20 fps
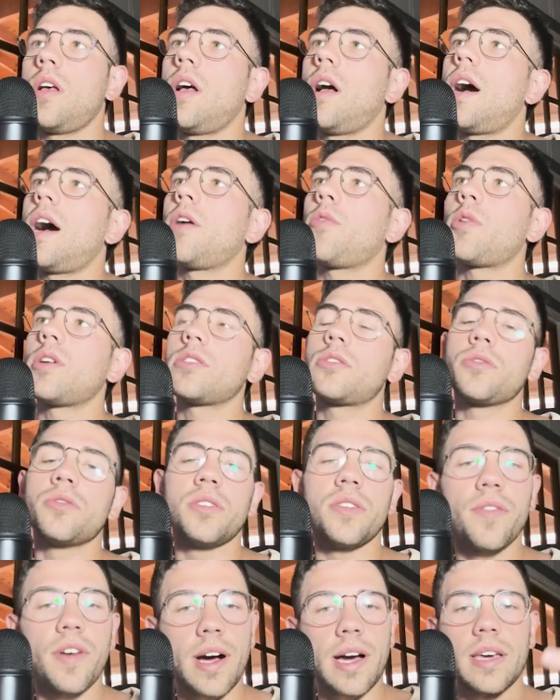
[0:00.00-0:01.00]
I want to
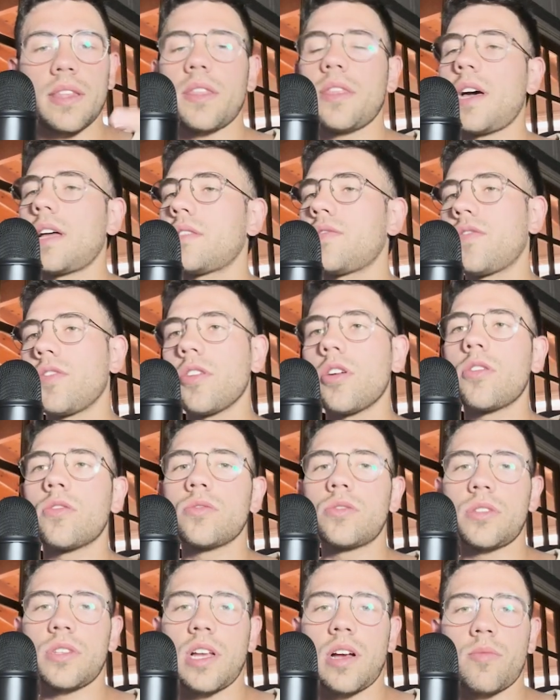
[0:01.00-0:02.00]
divide that
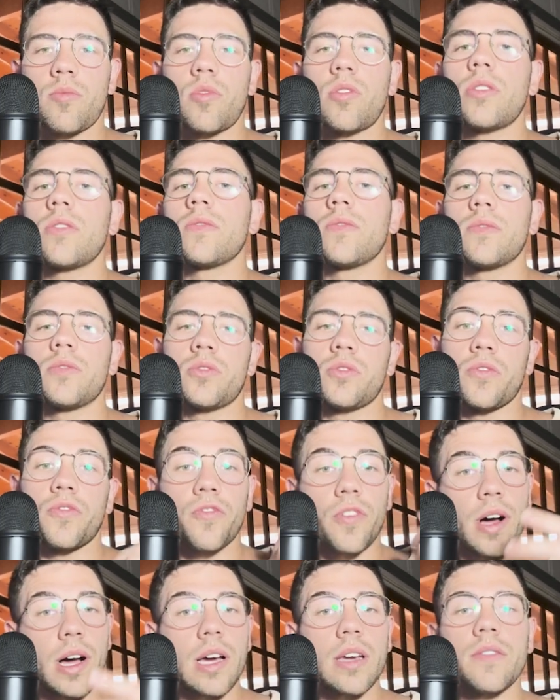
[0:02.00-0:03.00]
float number to
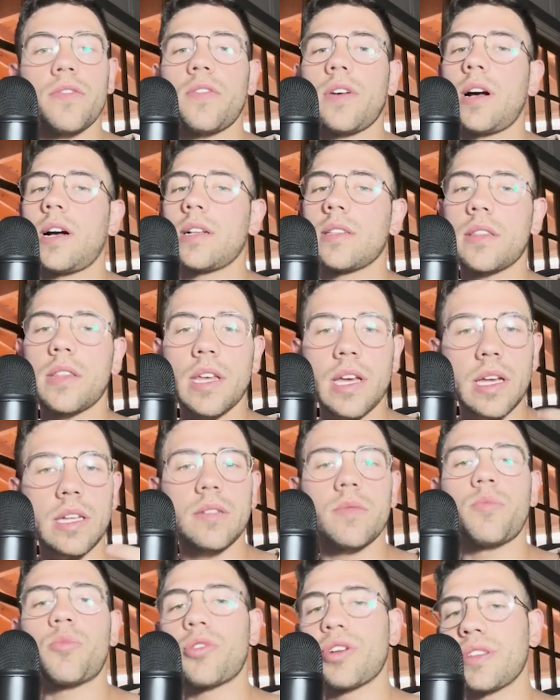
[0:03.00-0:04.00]
5 and
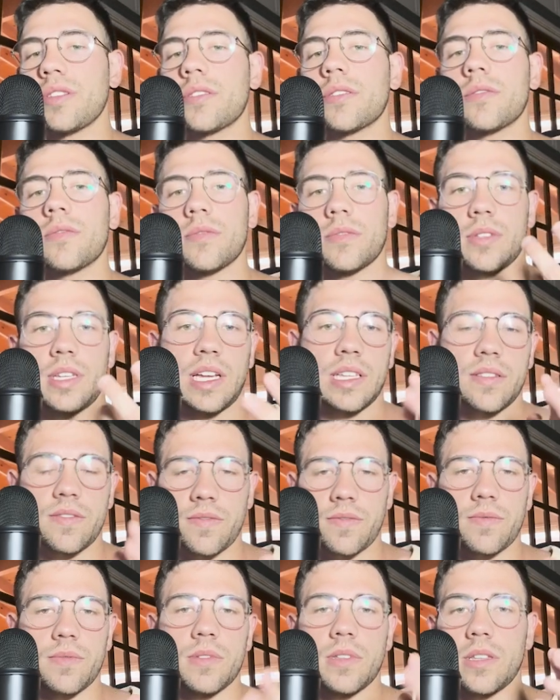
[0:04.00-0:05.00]
then print that
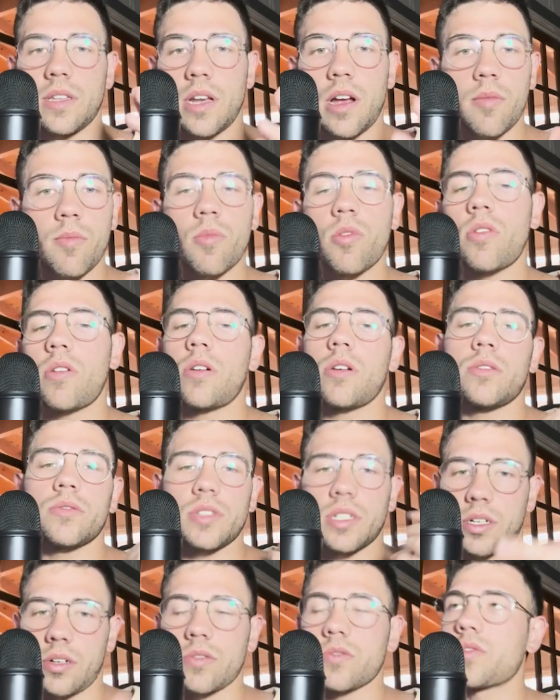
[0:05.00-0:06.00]
number on the
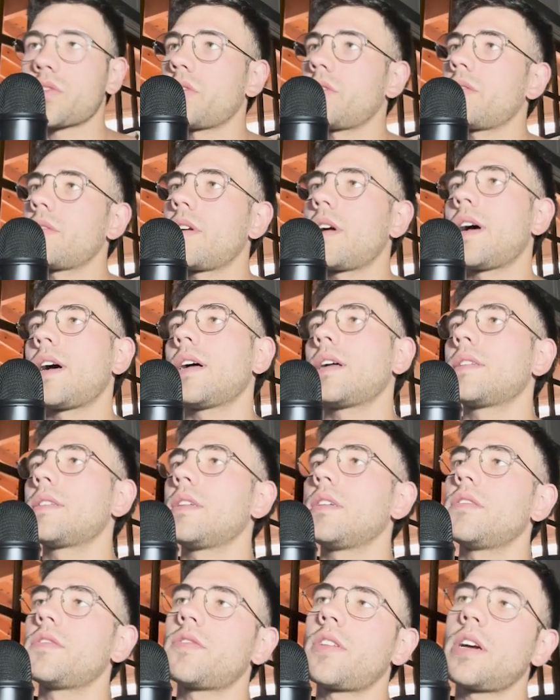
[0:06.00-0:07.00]
console. And
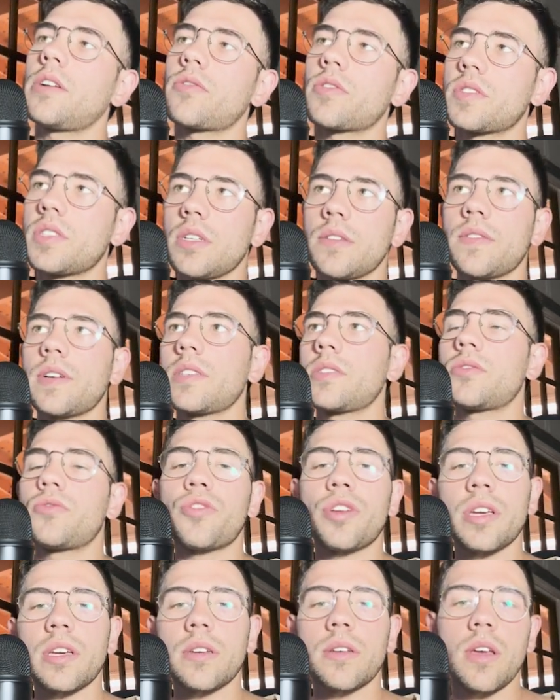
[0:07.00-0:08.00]
if I receive a
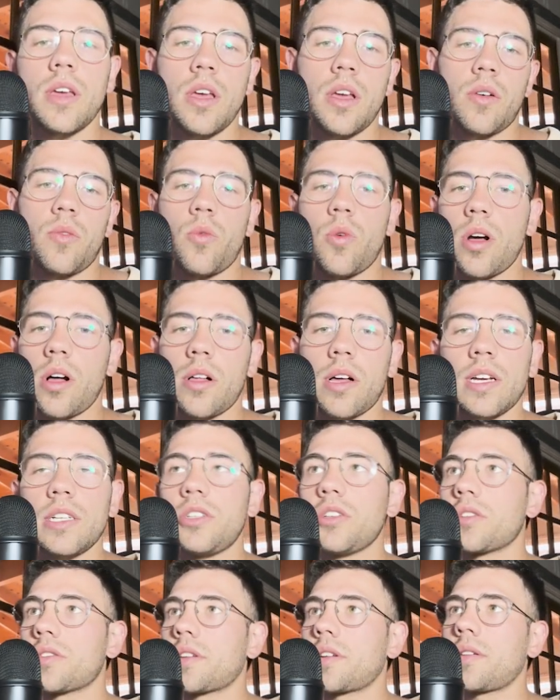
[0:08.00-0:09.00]
string, well, I
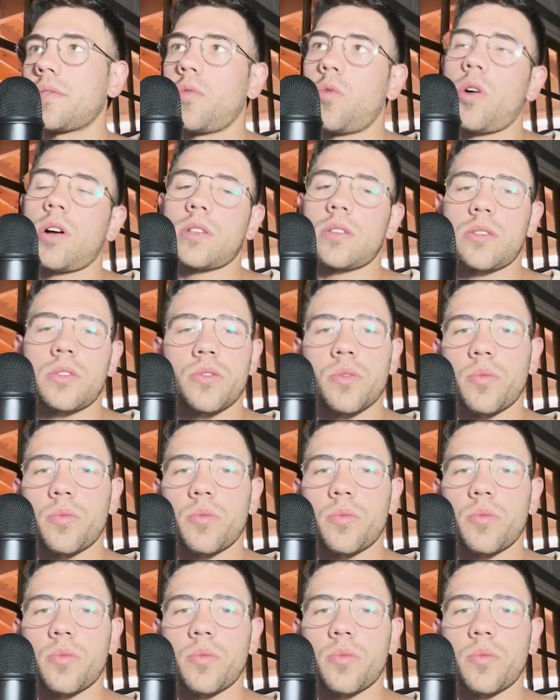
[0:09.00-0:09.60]
just want to